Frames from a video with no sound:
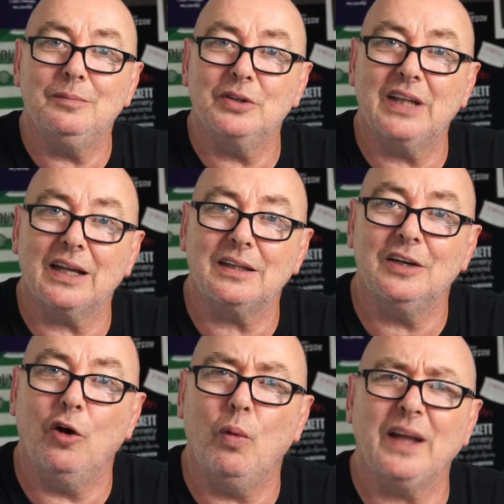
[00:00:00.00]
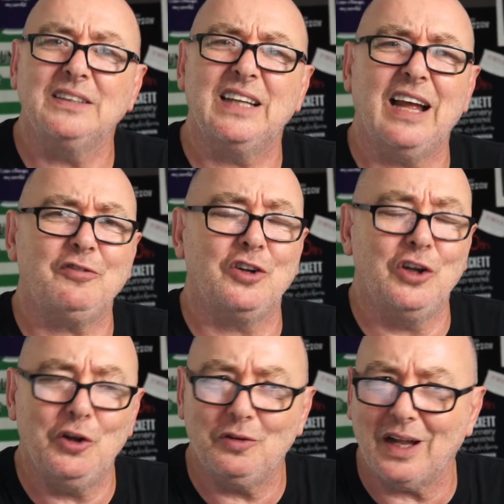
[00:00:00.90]
But that, you know, Wednesday
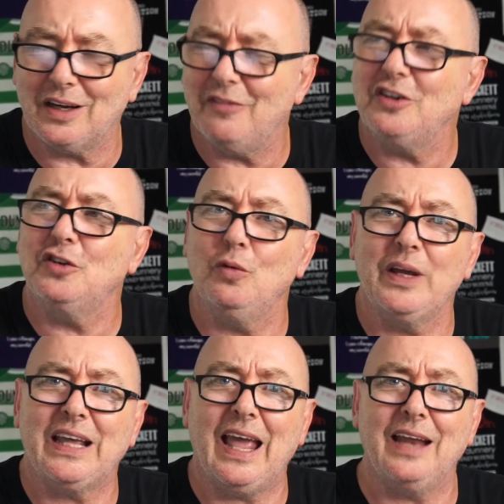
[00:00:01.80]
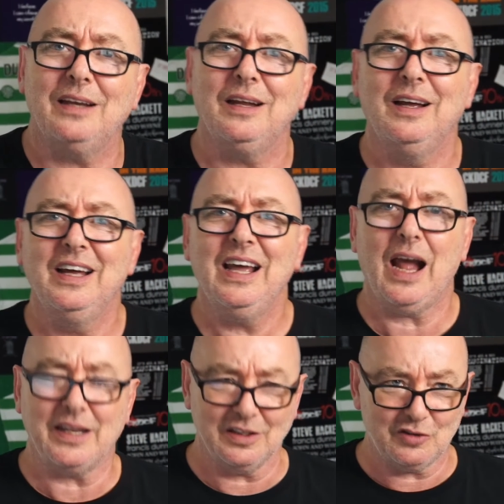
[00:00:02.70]
afternoon, that every other weekend,
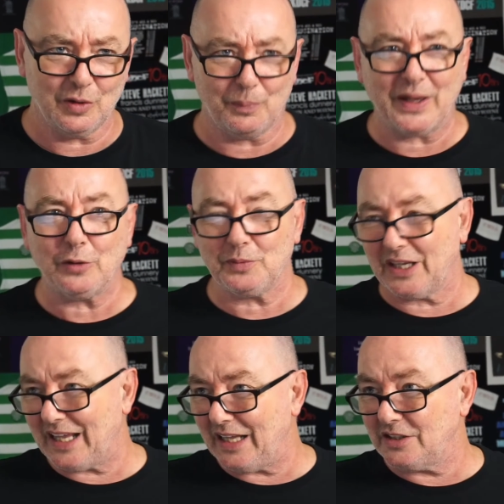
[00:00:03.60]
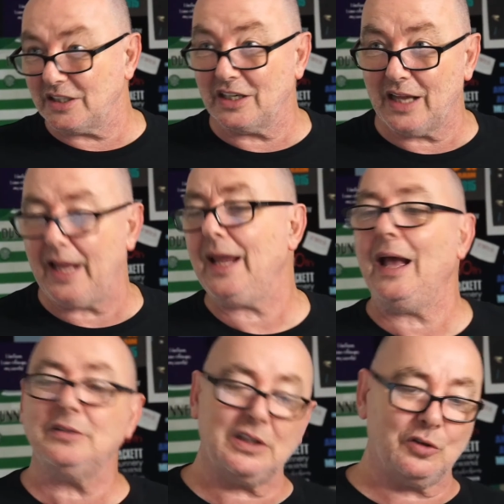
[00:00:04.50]
and you pick up the kids and you say, "Hey,
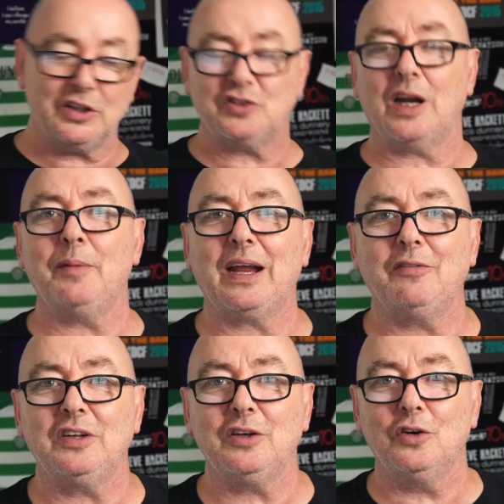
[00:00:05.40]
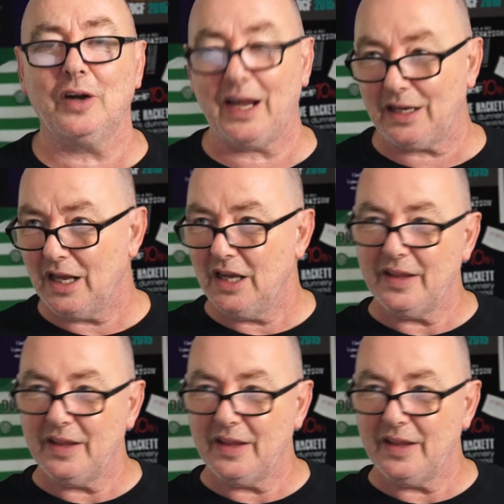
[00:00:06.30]
how's it going?" You're trying to make everything all right.